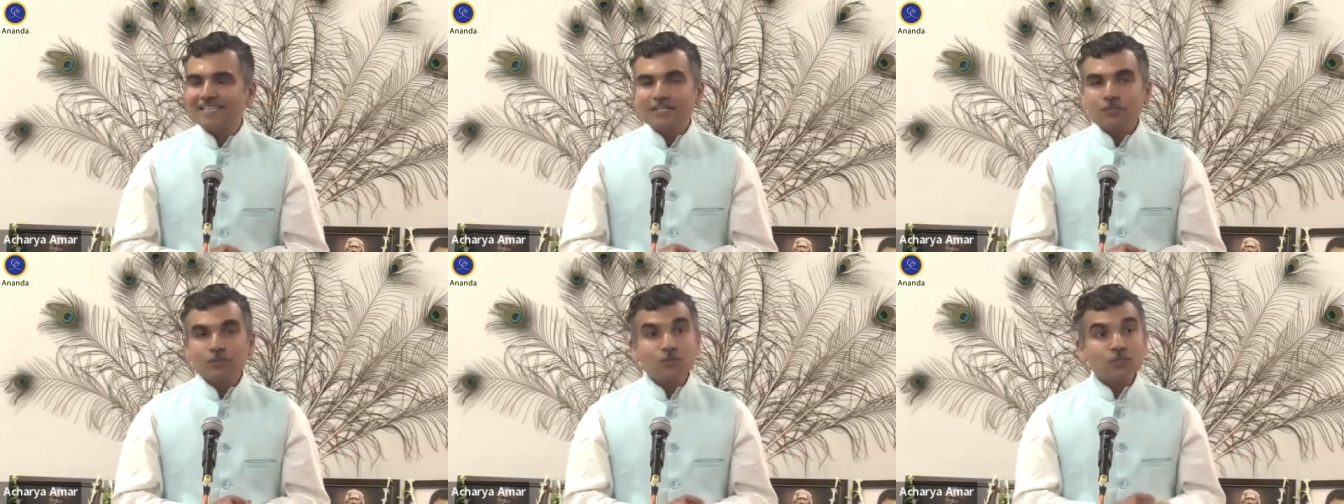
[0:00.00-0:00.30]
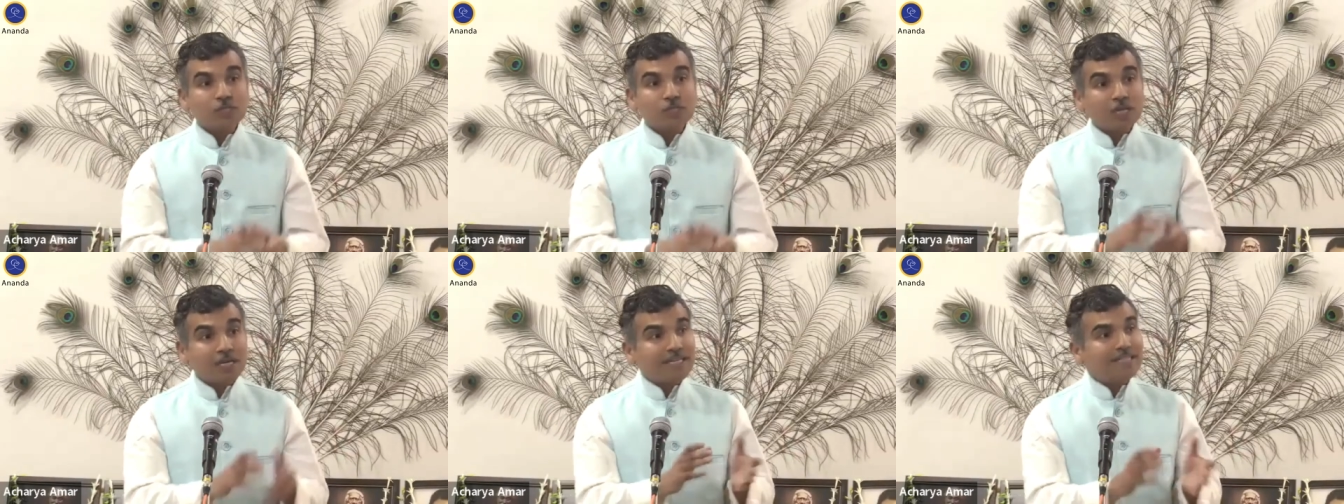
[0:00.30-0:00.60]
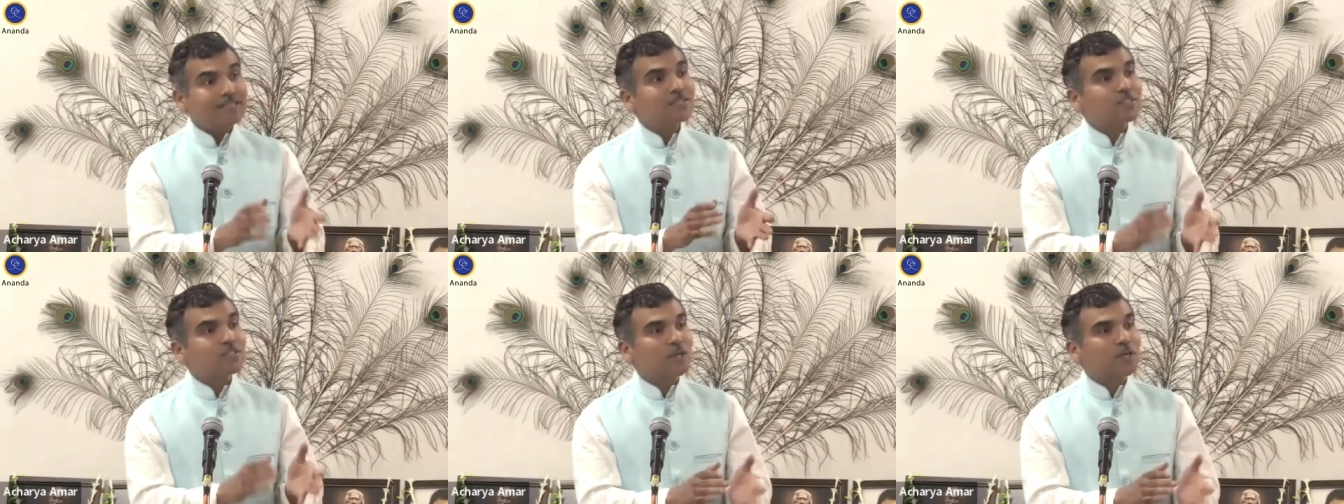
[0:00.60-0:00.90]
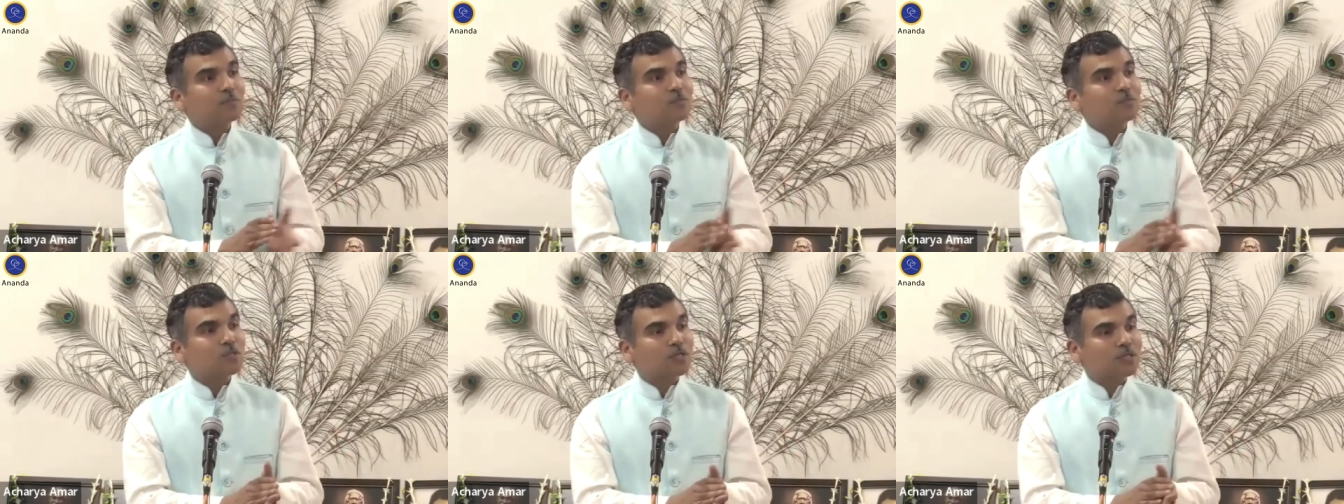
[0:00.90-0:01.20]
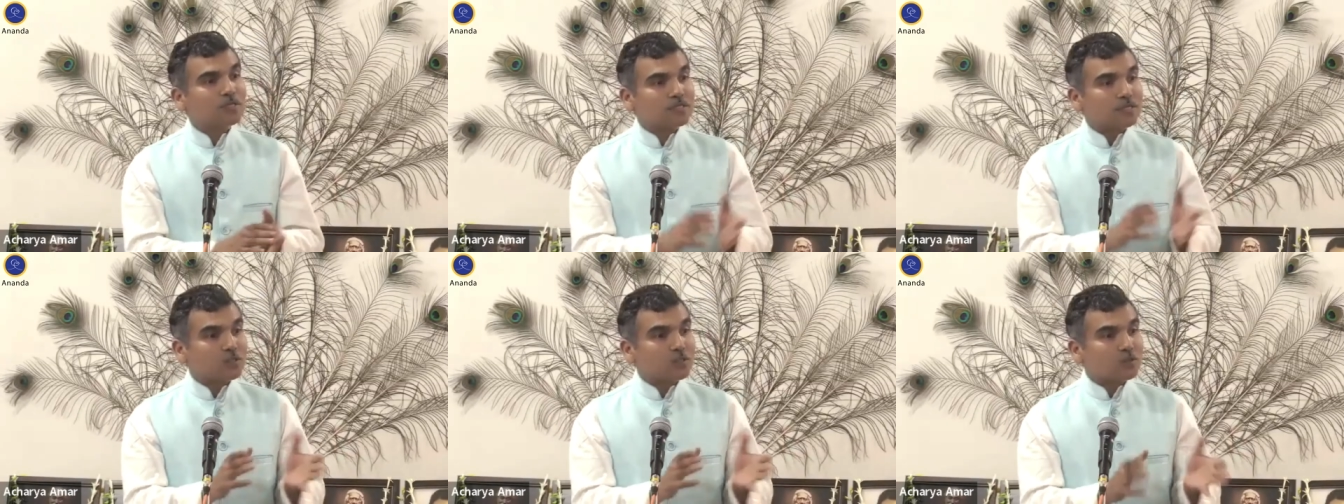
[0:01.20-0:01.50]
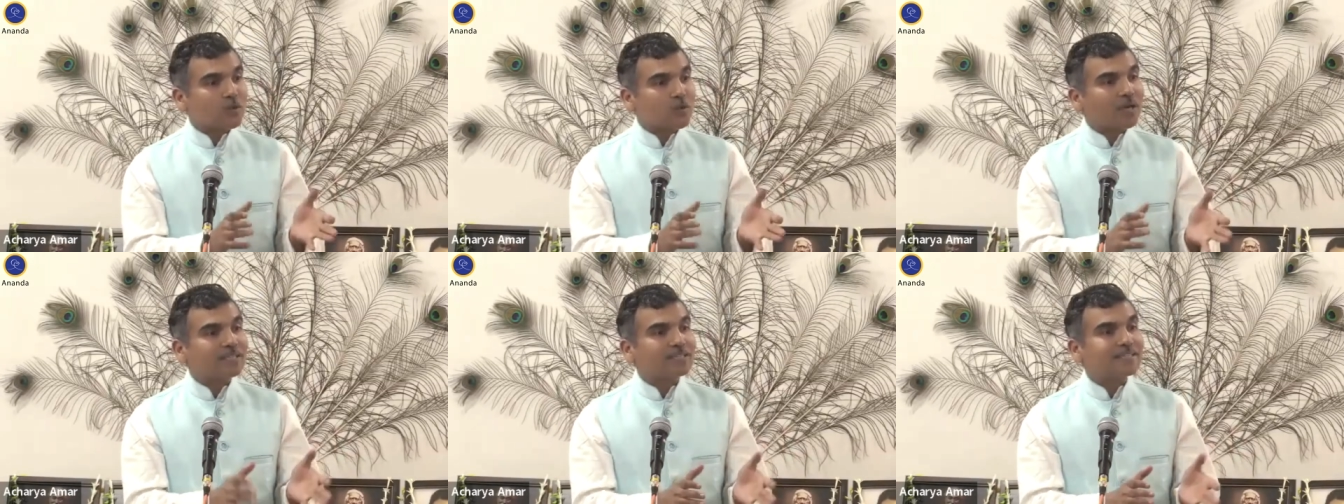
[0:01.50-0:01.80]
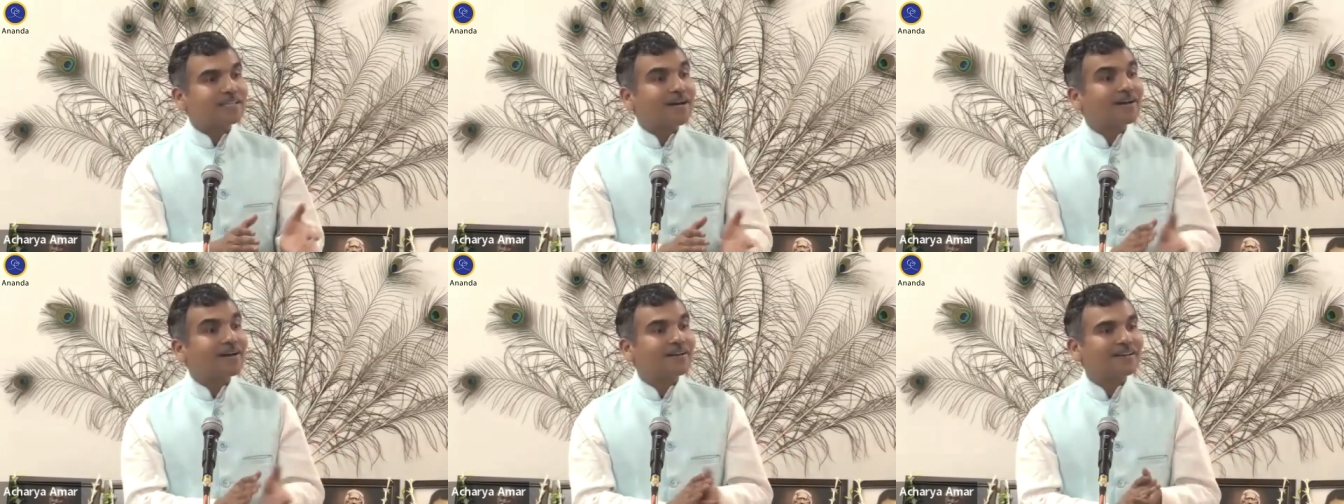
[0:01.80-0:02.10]
So studying the scriptures, the
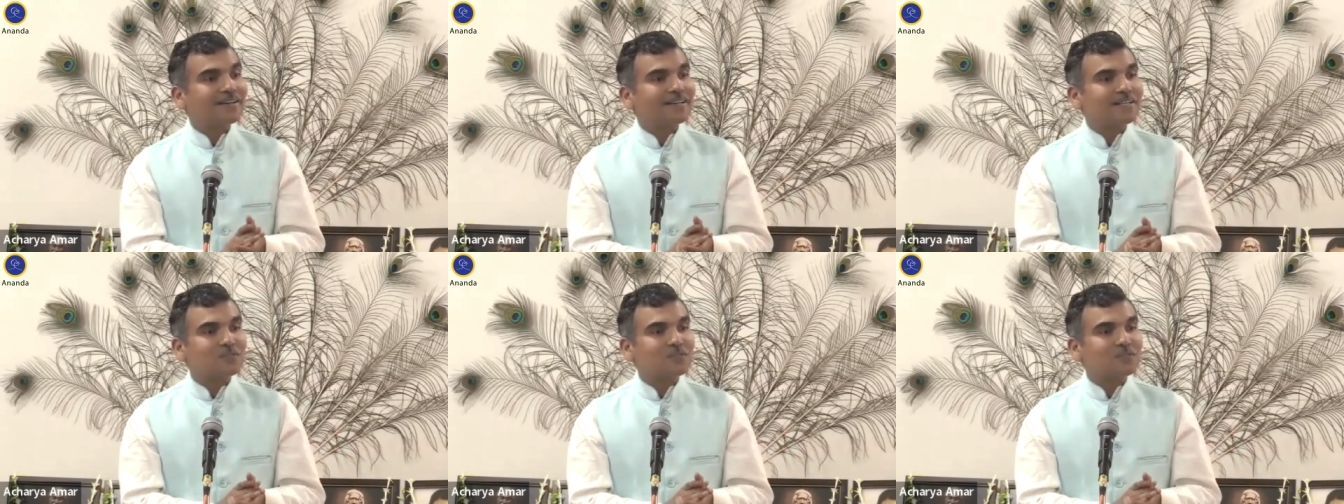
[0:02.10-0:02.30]
Swadhyaya,